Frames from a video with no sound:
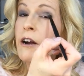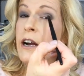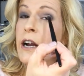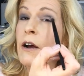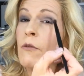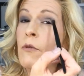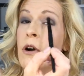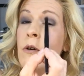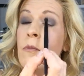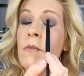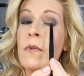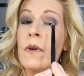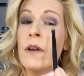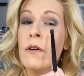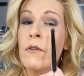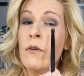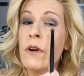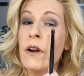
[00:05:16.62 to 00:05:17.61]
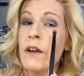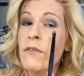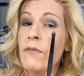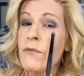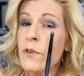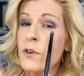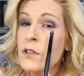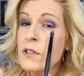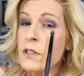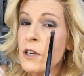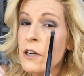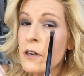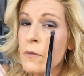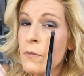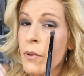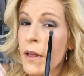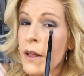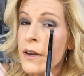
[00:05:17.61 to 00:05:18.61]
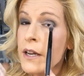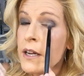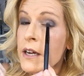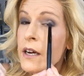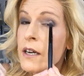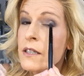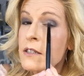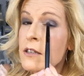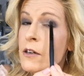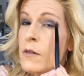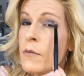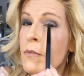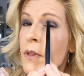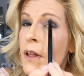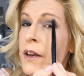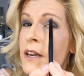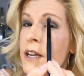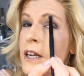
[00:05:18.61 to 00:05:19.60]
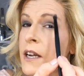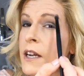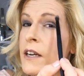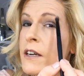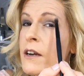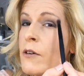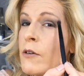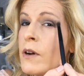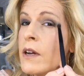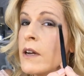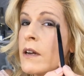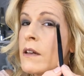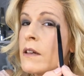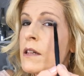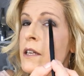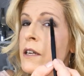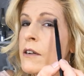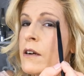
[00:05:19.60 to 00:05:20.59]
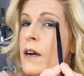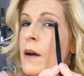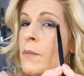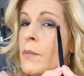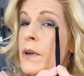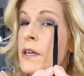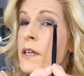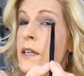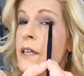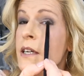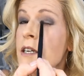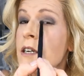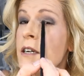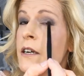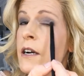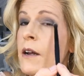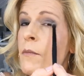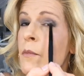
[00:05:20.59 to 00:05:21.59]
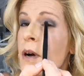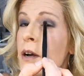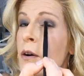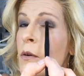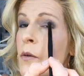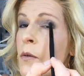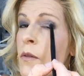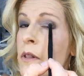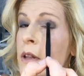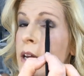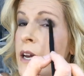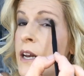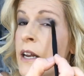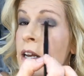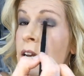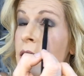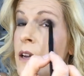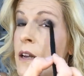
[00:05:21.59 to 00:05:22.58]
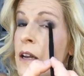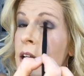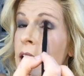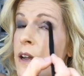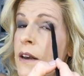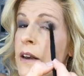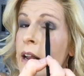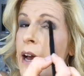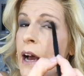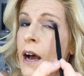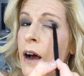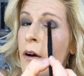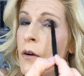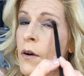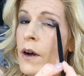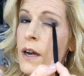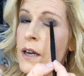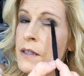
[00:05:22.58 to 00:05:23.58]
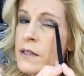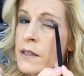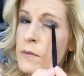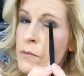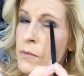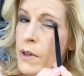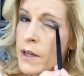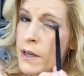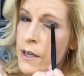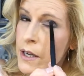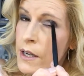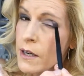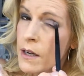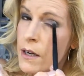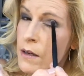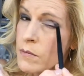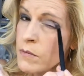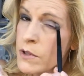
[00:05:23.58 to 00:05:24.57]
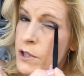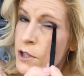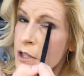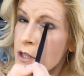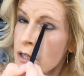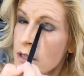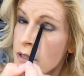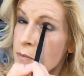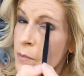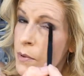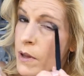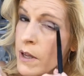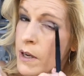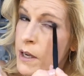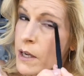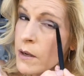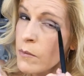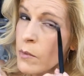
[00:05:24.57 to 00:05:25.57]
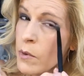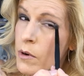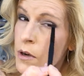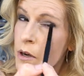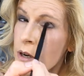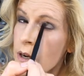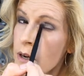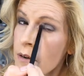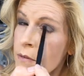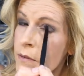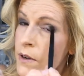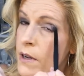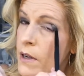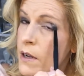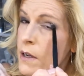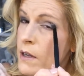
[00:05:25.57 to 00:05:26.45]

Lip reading: area, where when I first started blending, I started blending and going clear up into here and my whole lid. And now as I'm blending, I'm just blending more of